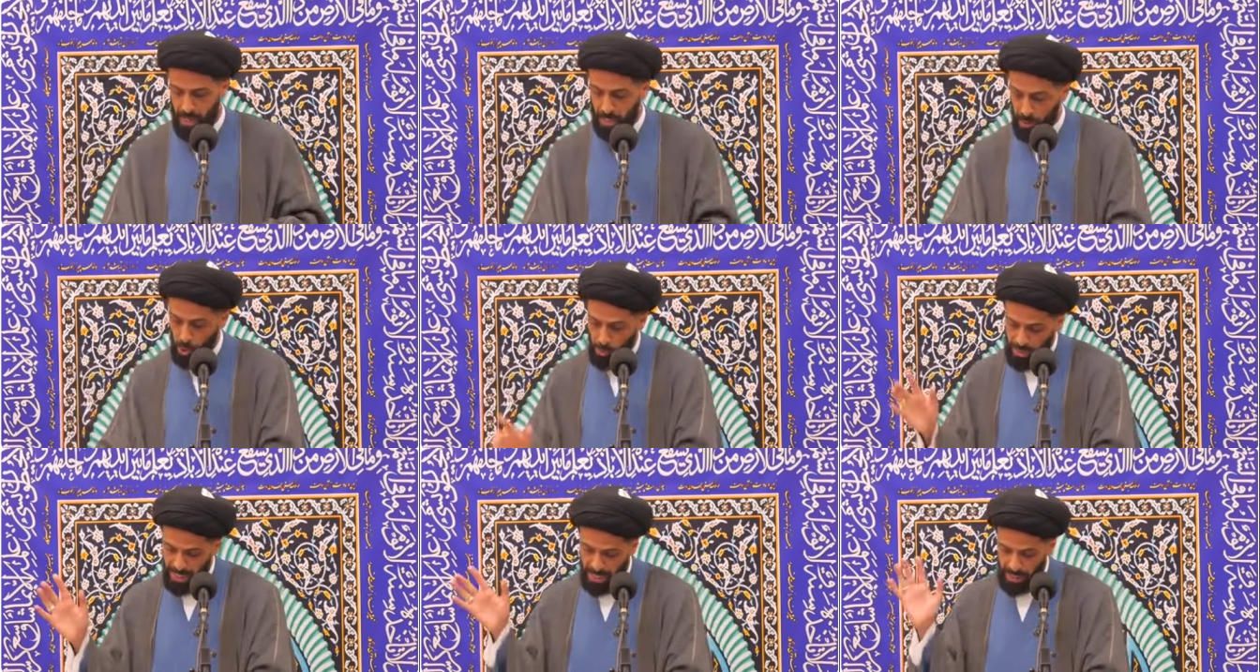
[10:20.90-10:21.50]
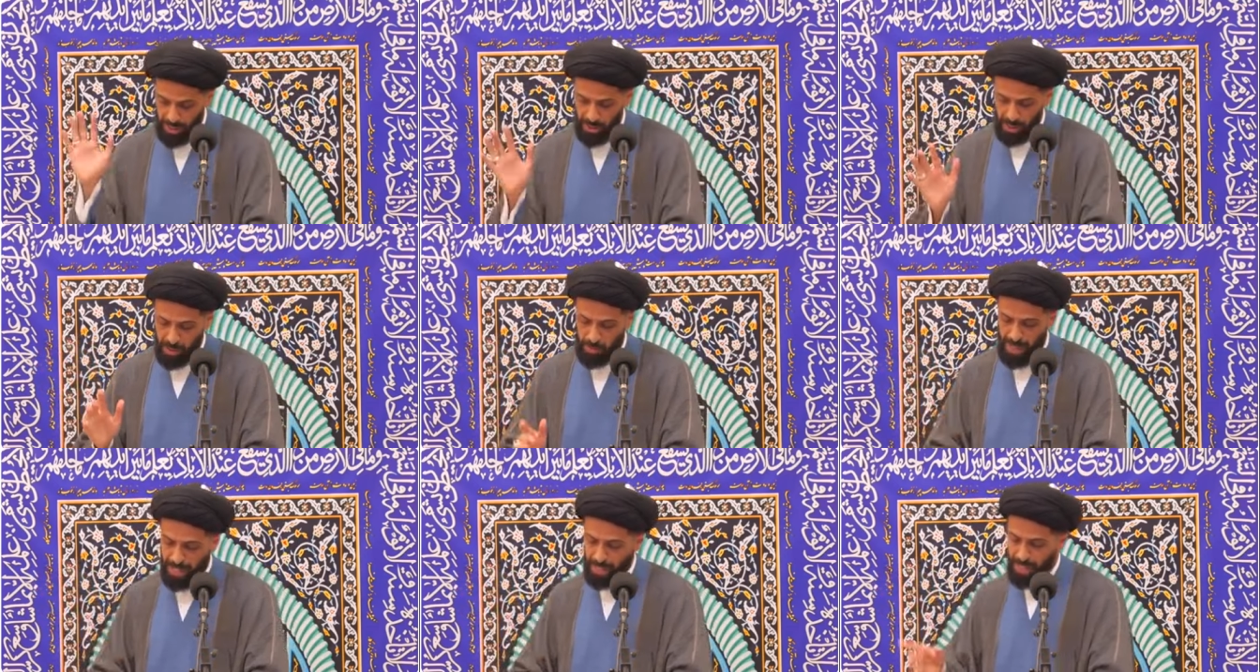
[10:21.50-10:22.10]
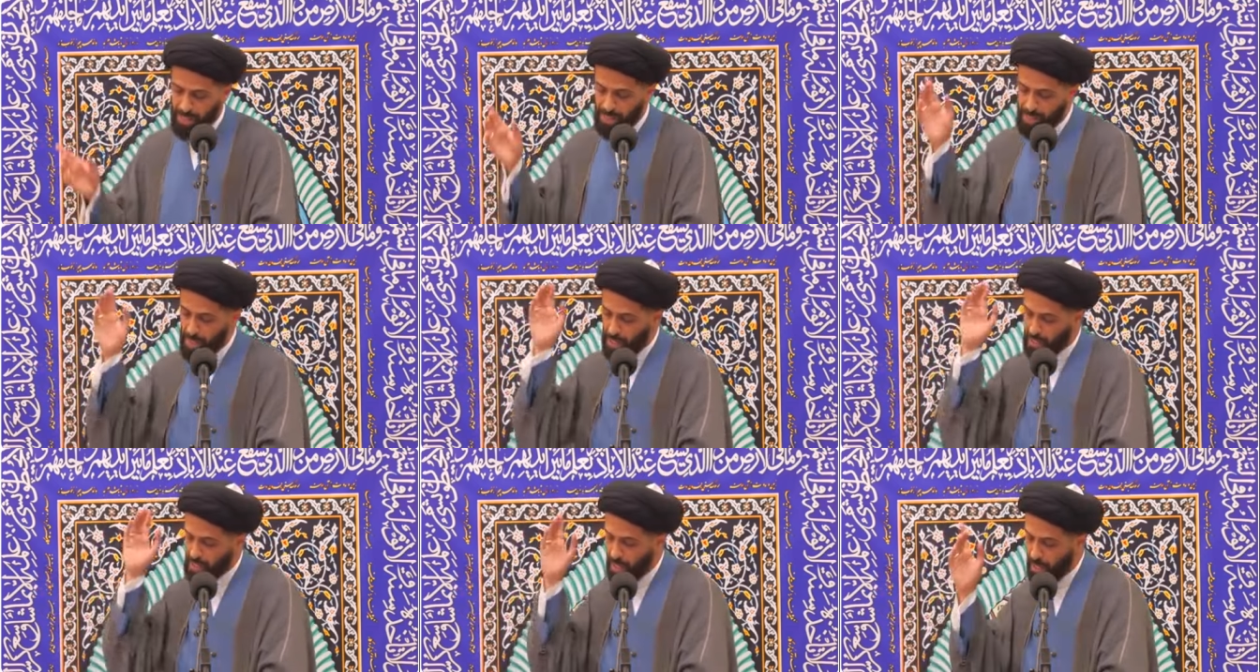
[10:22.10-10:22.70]
Illuminating the space, he said,
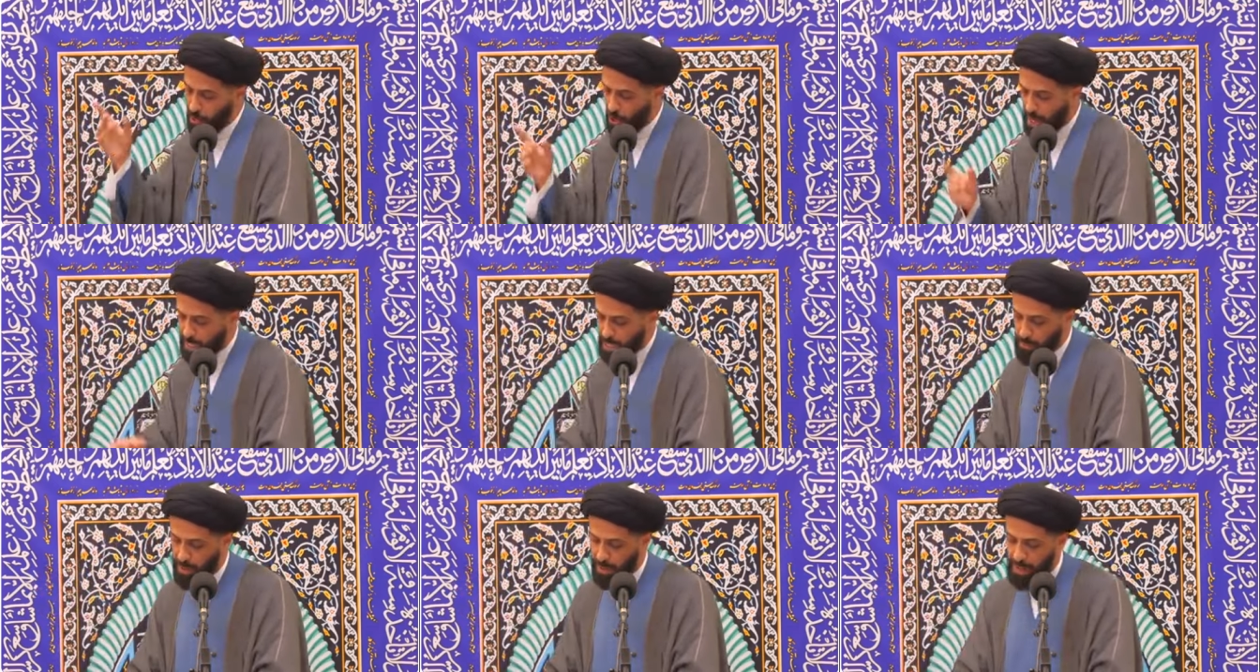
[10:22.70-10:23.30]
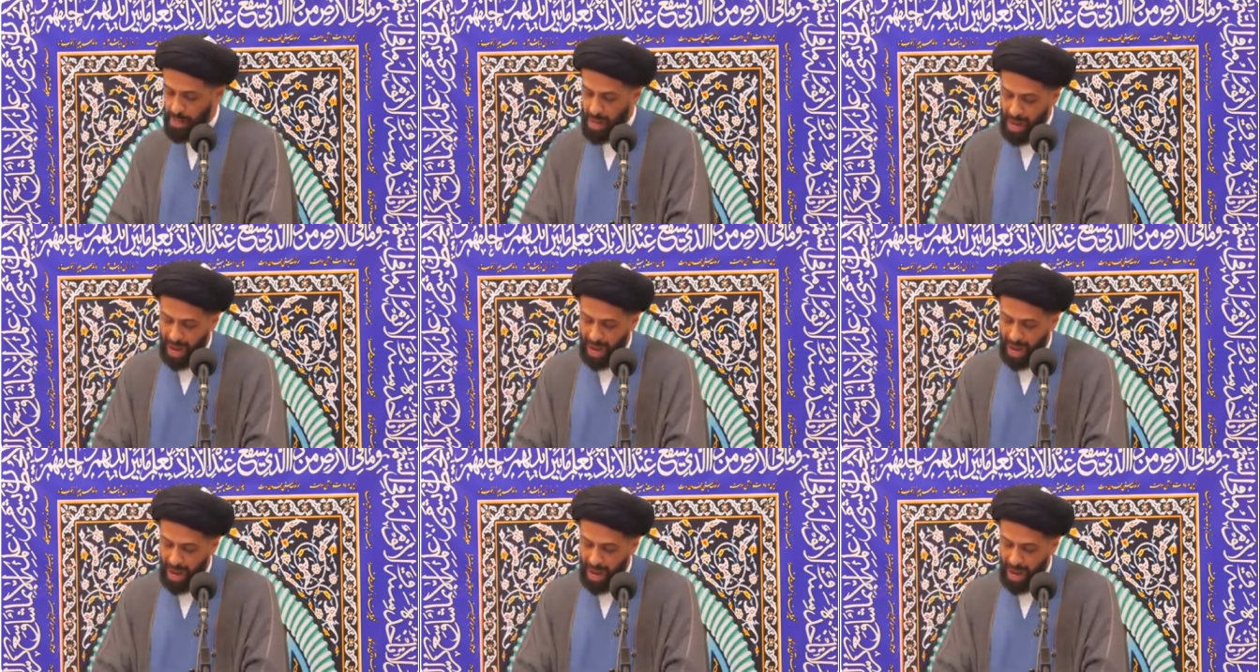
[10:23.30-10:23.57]
Allahu Akbar,